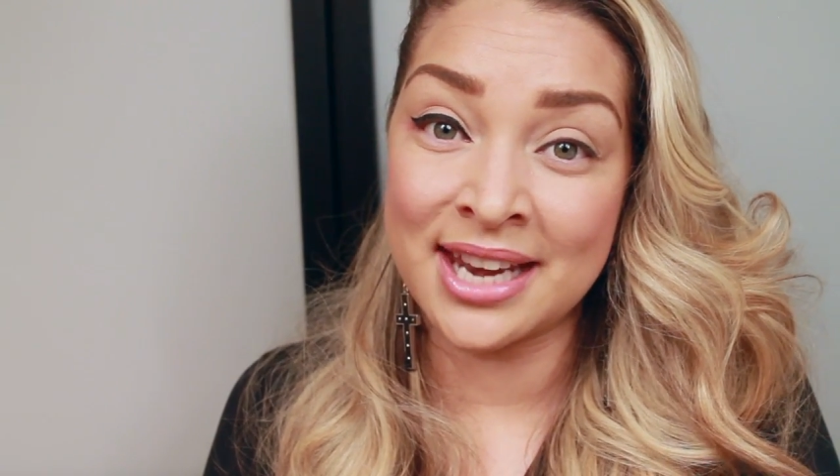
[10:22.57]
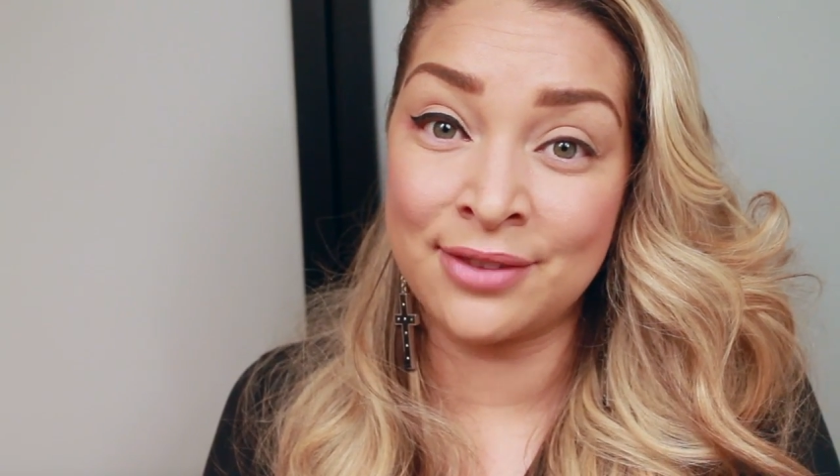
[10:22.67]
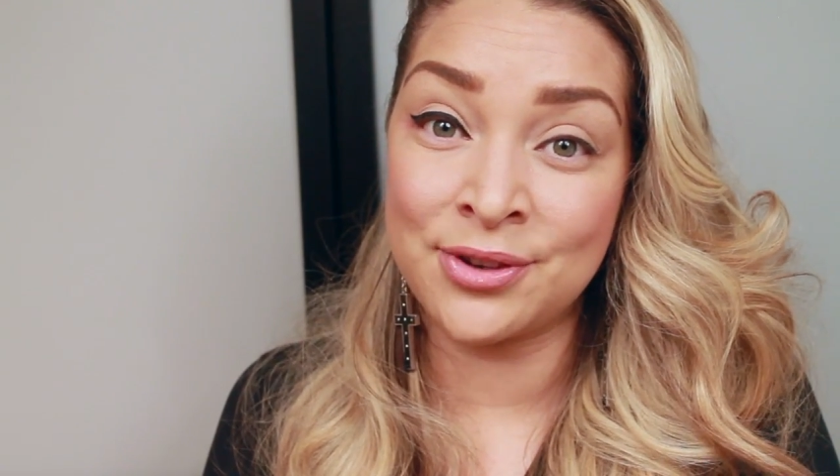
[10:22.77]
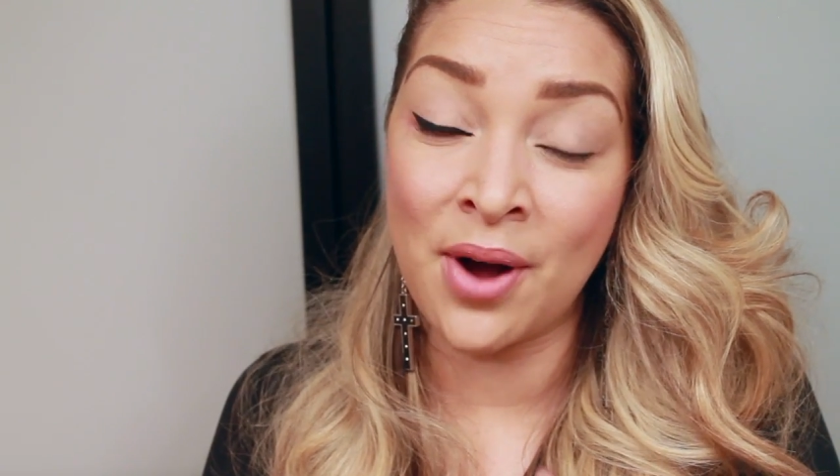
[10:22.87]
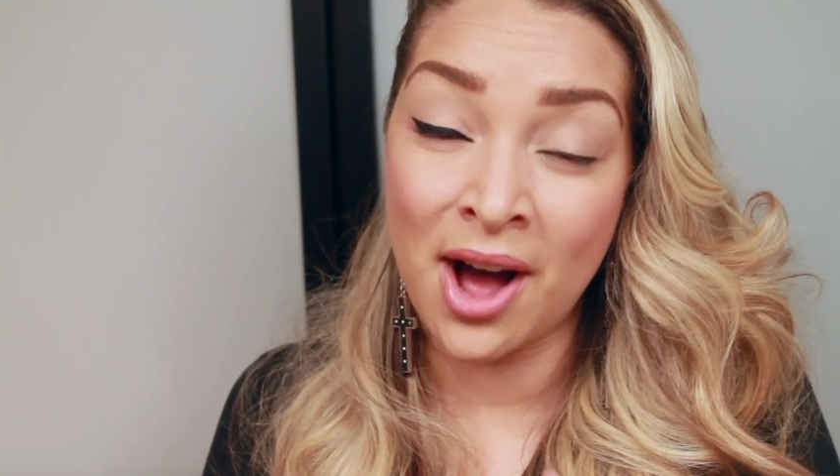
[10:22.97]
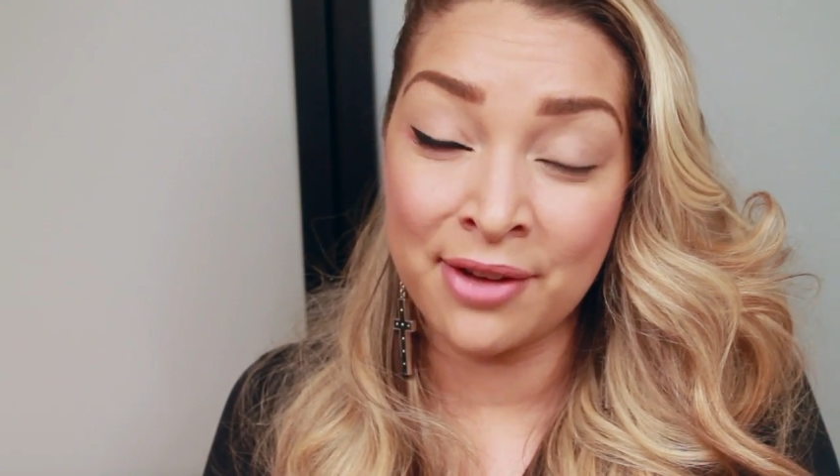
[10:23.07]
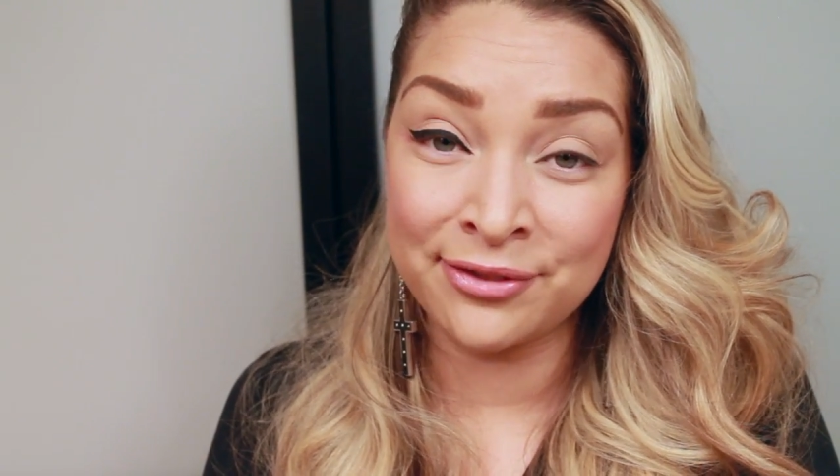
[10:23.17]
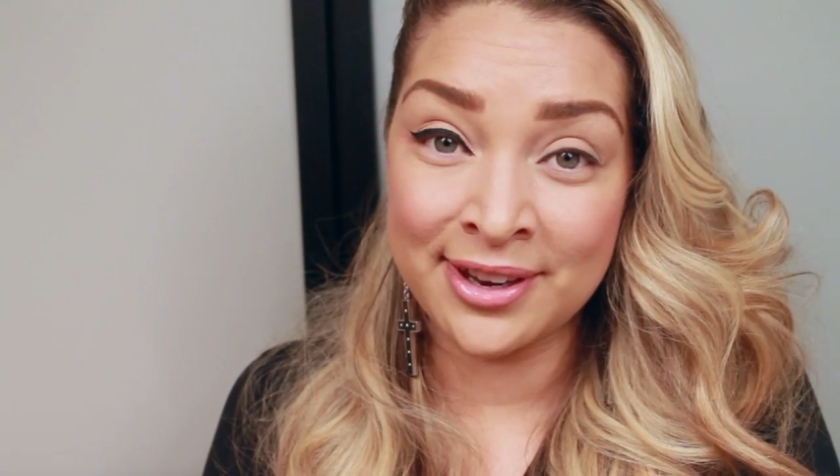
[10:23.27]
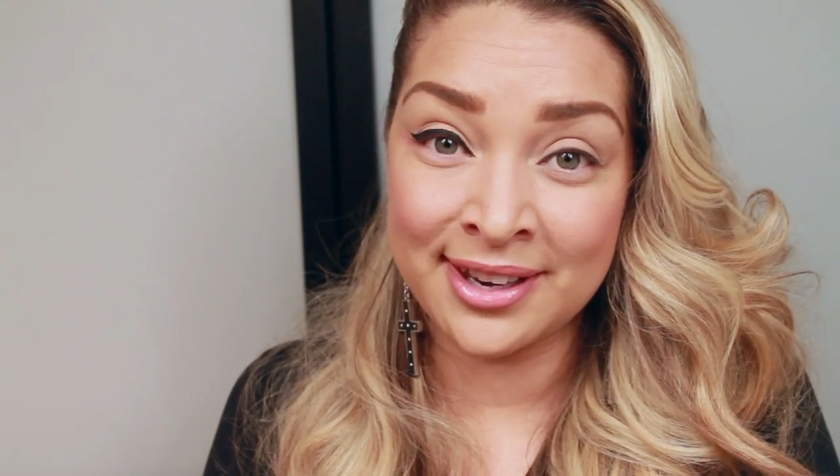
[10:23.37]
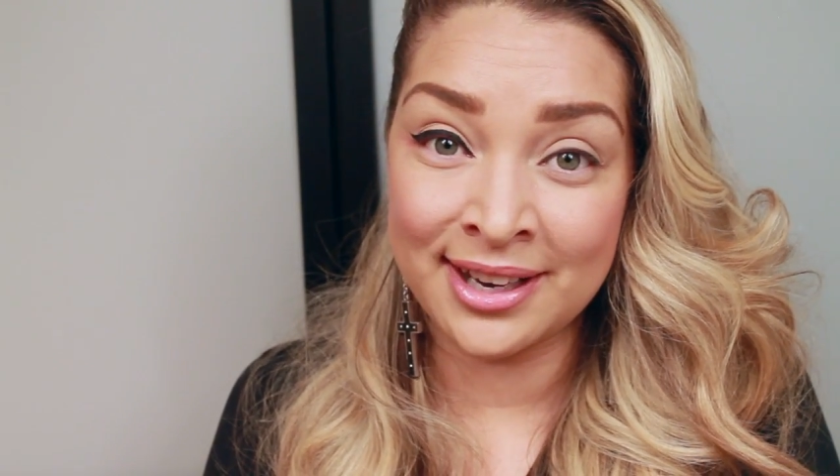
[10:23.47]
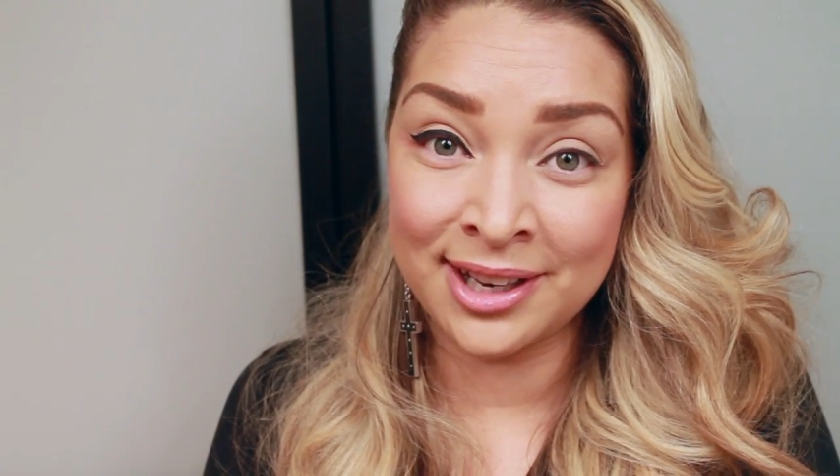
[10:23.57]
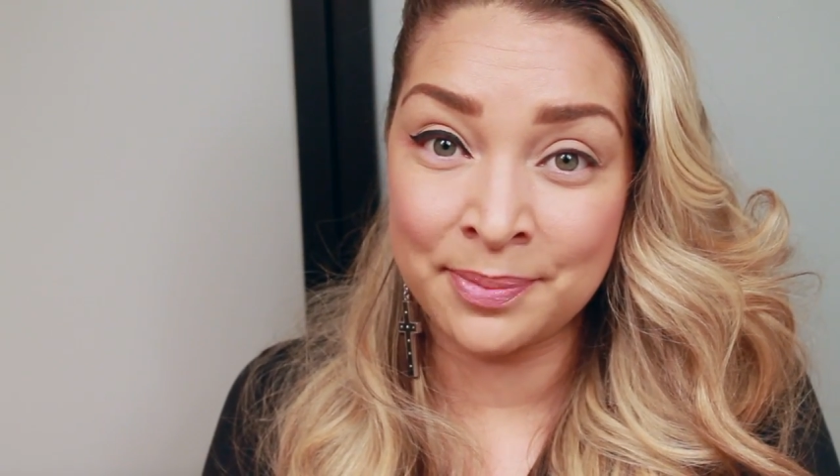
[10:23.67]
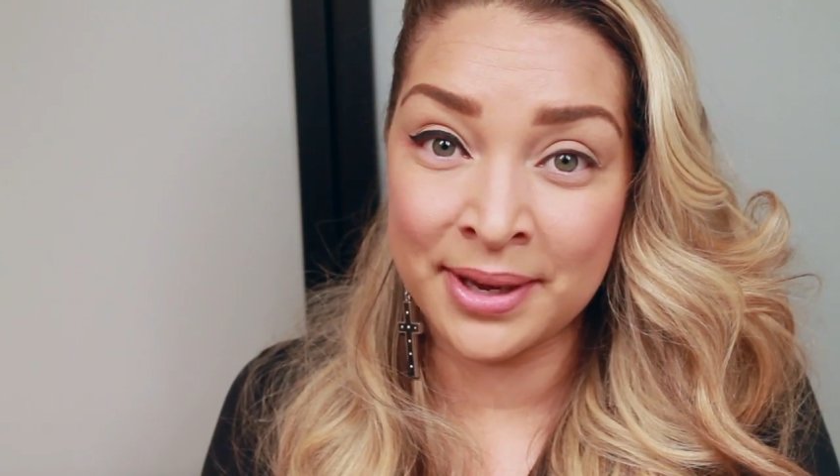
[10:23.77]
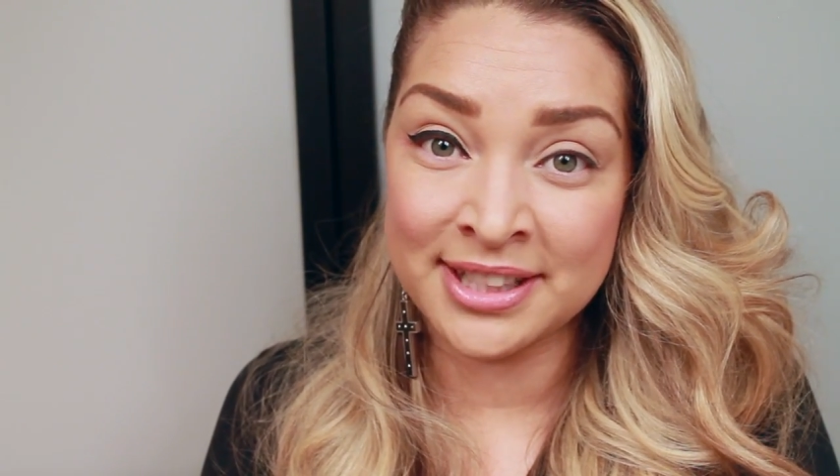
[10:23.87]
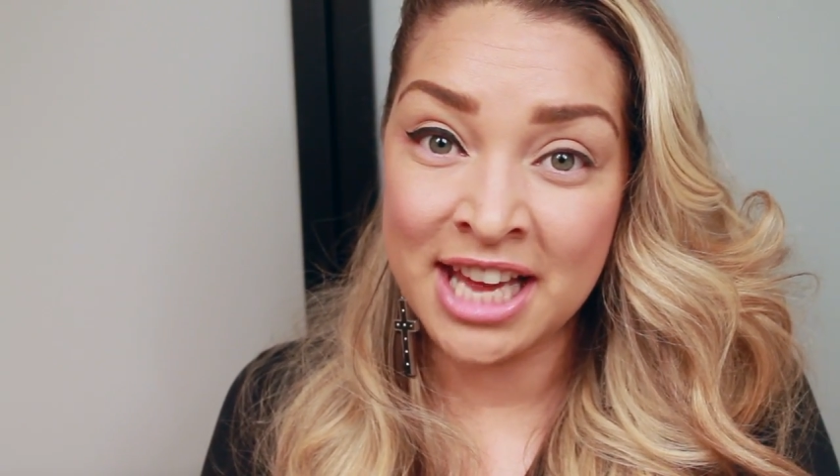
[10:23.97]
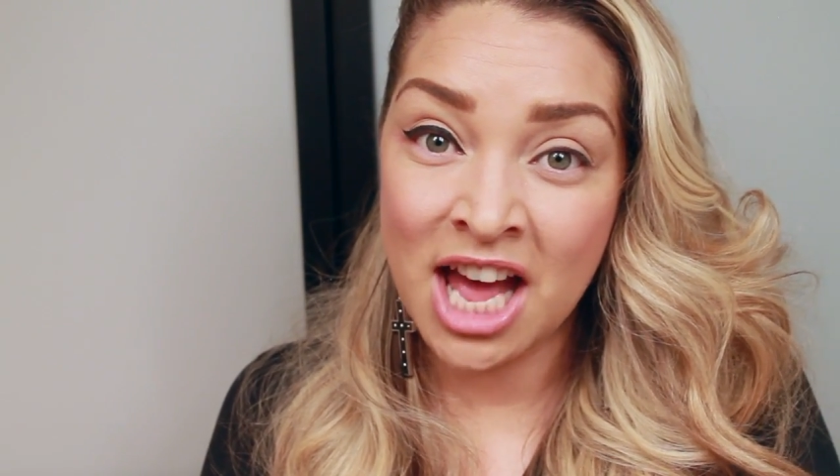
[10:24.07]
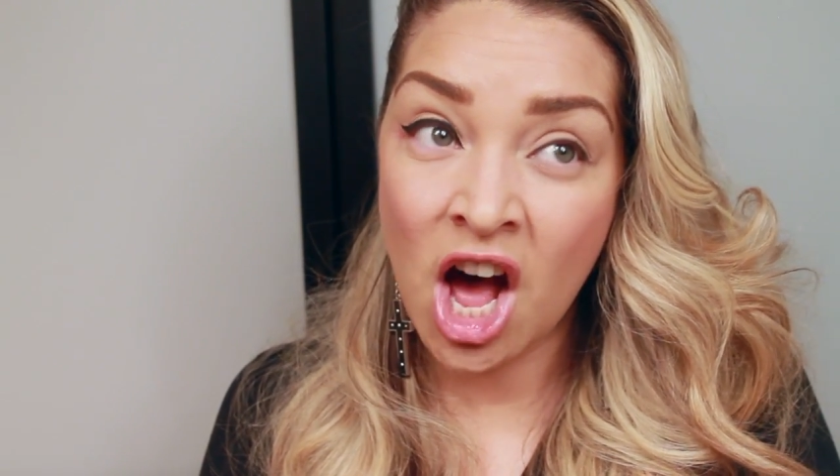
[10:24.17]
And if you are feeling a little bit